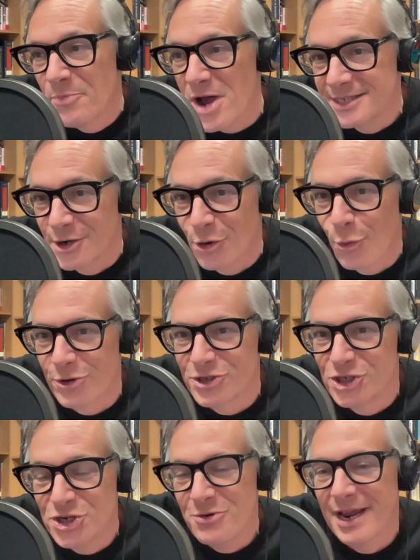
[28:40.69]
bus that are worth
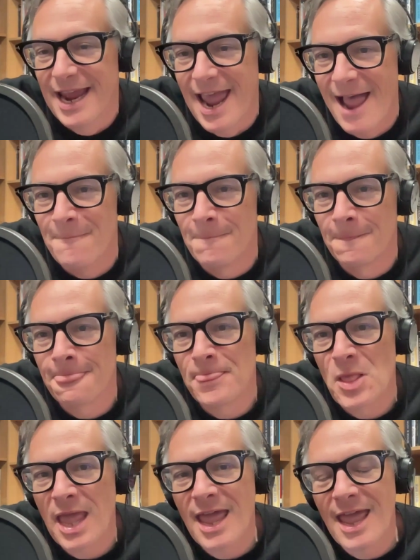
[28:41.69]
shooting at.
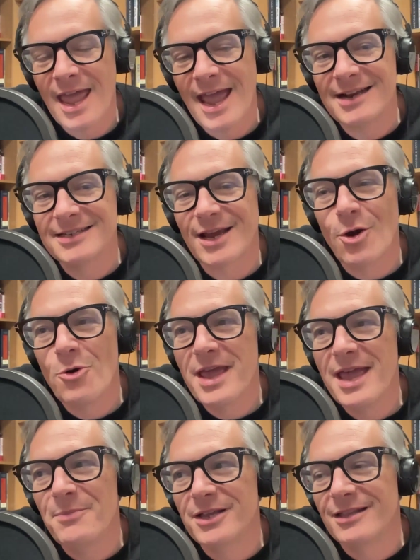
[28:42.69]
And it's like,
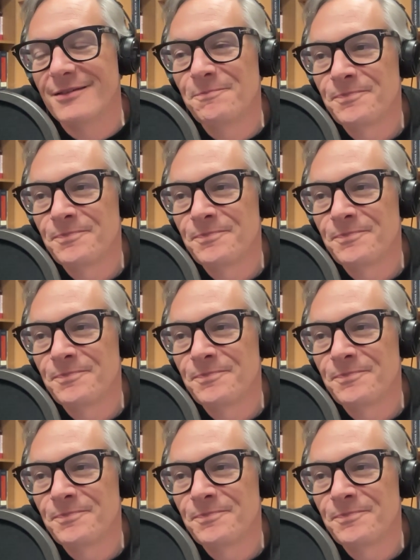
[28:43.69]
okay, but